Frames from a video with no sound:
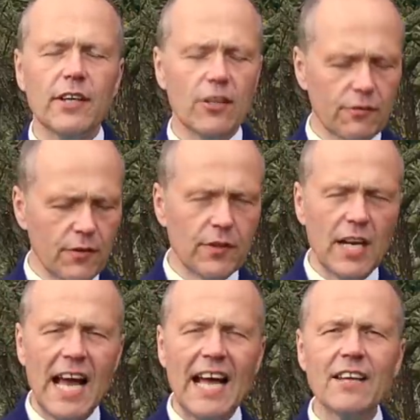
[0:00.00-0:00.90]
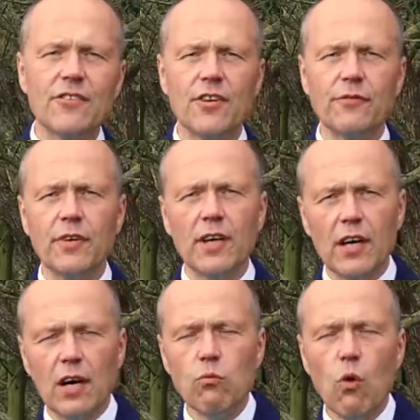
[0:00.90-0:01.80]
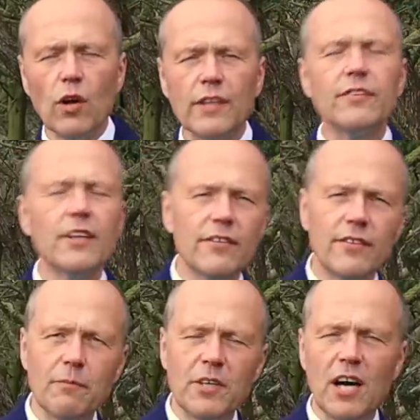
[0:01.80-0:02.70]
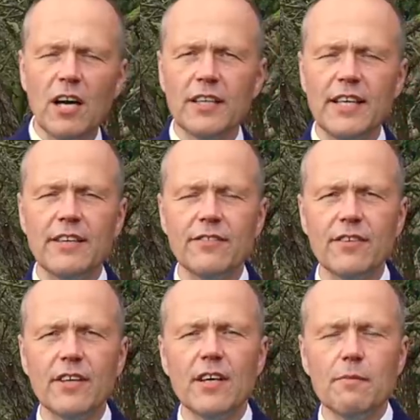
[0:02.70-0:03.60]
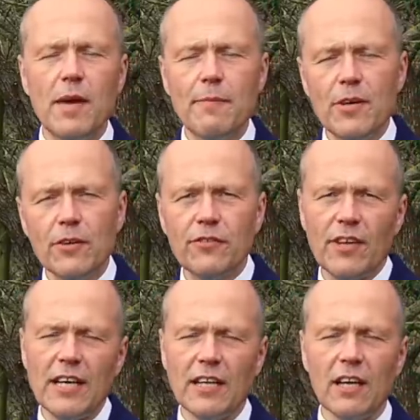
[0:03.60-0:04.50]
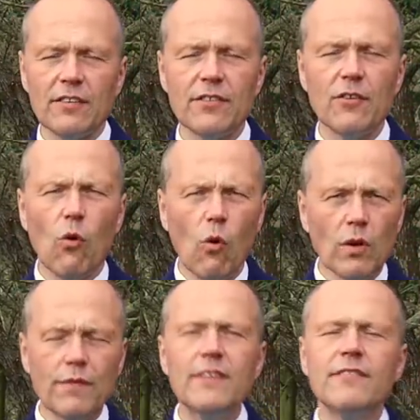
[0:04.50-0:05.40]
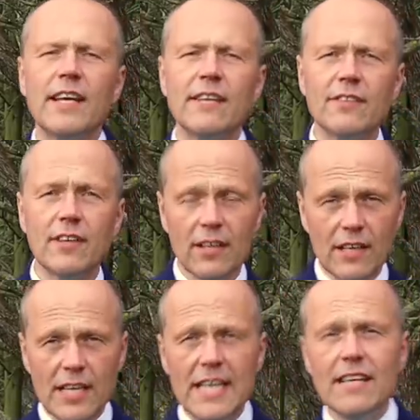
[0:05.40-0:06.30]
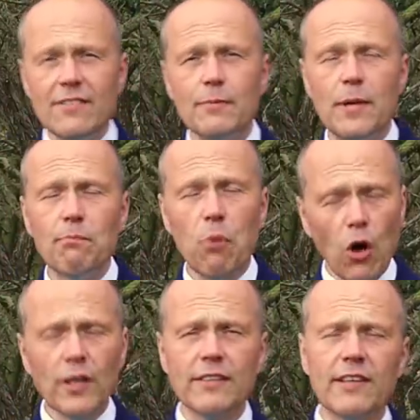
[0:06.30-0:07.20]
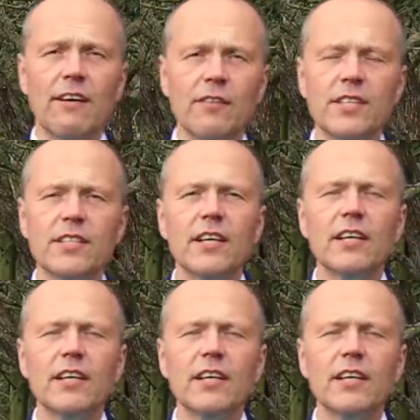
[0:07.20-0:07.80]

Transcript: You know, if you've got a handkerchief, a wallet, some car keys, maybe your sunglasses, all of these things need to be pocket carried.